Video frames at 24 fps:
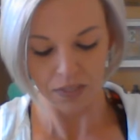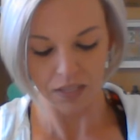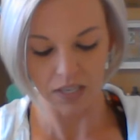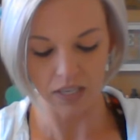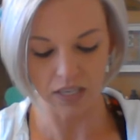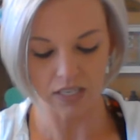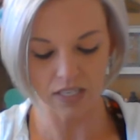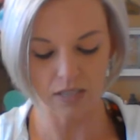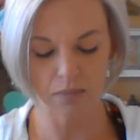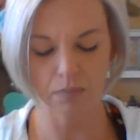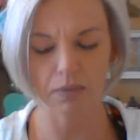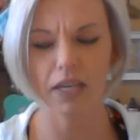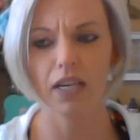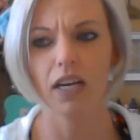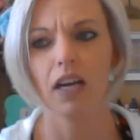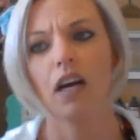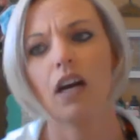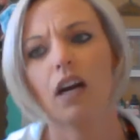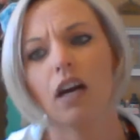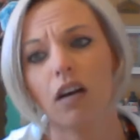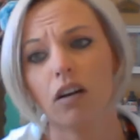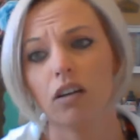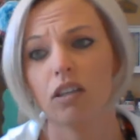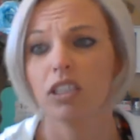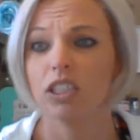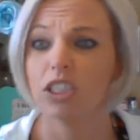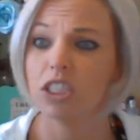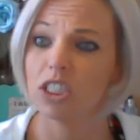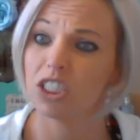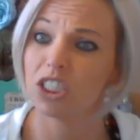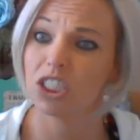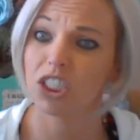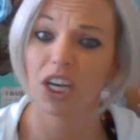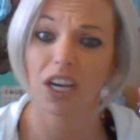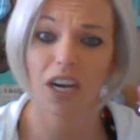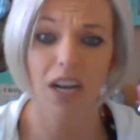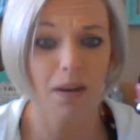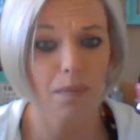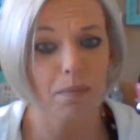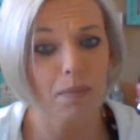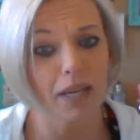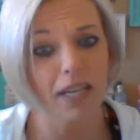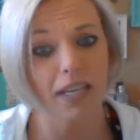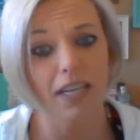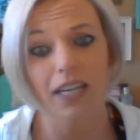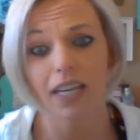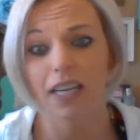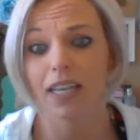Because I'm like, oh, just shut up
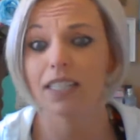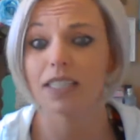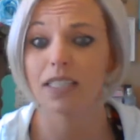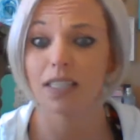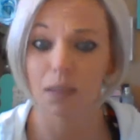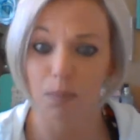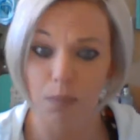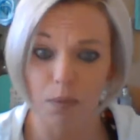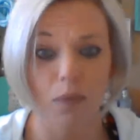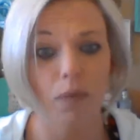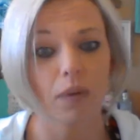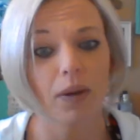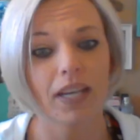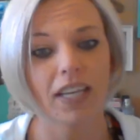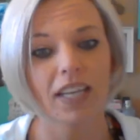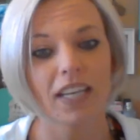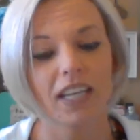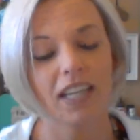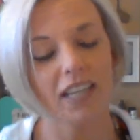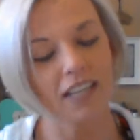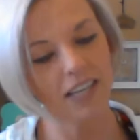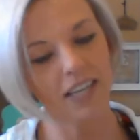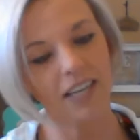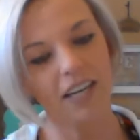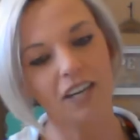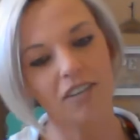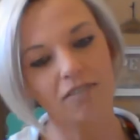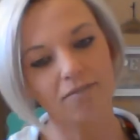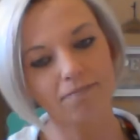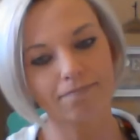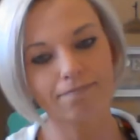and get to the point, you know?